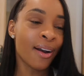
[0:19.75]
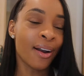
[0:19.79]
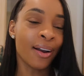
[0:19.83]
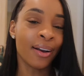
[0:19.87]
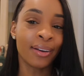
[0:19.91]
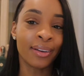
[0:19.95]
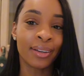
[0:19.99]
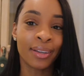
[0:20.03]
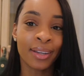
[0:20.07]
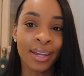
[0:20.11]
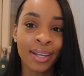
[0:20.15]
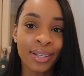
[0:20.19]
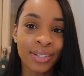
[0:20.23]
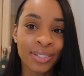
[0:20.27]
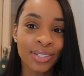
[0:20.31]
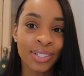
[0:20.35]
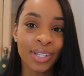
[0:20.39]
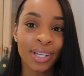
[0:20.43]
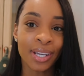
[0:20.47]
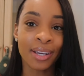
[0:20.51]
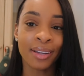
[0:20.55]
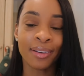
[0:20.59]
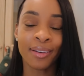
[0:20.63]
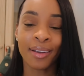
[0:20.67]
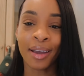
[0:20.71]
our
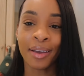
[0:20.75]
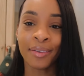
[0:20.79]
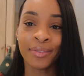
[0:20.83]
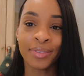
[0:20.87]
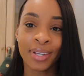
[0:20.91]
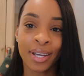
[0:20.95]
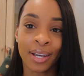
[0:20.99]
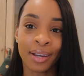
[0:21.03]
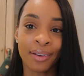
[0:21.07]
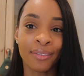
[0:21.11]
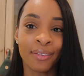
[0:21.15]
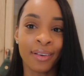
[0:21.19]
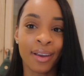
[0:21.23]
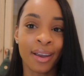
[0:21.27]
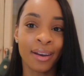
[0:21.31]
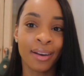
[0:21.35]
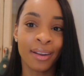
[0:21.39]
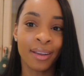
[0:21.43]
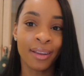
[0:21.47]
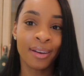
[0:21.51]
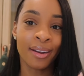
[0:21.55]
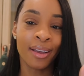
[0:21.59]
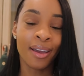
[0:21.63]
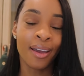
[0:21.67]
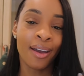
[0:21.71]
kitchen, I've
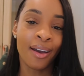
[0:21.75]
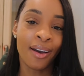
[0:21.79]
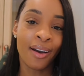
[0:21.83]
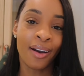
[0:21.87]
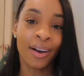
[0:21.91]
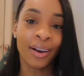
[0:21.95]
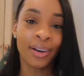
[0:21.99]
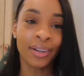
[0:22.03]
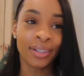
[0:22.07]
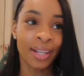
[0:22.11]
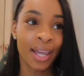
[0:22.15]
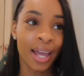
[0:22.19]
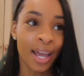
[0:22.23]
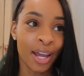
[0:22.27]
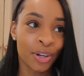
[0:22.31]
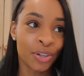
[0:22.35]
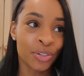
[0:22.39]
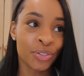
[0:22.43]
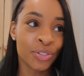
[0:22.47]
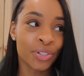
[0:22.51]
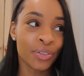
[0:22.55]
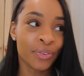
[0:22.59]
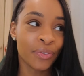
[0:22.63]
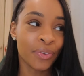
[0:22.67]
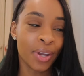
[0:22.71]
decorated our
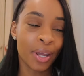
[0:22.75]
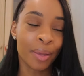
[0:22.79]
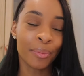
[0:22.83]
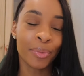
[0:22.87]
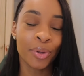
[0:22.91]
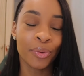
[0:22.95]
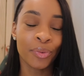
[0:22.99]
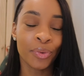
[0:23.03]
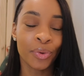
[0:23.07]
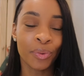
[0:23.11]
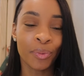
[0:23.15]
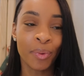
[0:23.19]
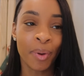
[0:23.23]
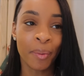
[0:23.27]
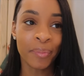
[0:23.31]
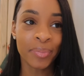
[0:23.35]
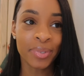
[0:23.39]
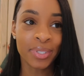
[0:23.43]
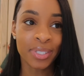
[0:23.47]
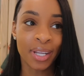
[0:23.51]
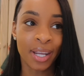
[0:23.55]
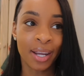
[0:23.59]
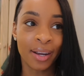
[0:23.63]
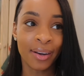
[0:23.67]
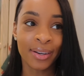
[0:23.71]
lounge family room
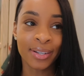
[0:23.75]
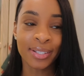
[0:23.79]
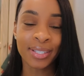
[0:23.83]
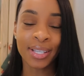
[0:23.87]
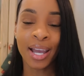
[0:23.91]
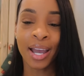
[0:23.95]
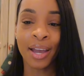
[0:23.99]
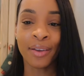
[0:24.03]
upstairs,